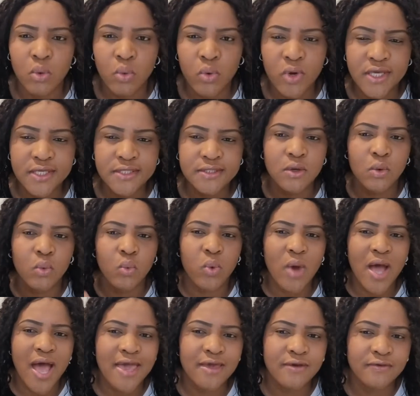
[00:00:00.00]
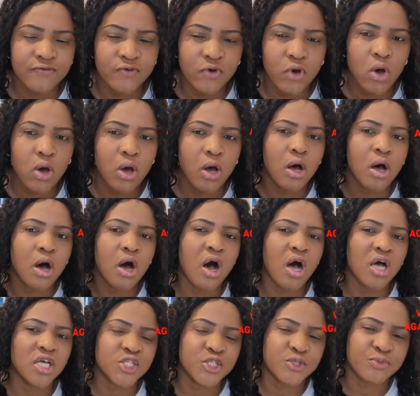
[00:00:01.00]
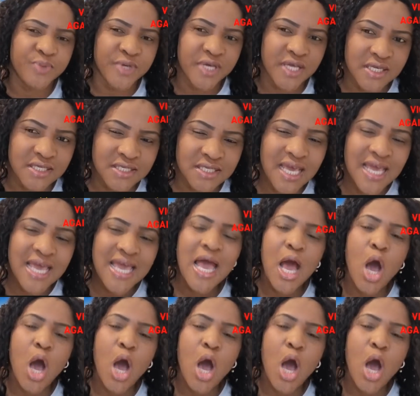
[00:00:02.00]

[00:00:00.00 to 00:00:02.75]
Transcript: who is a wife or a husband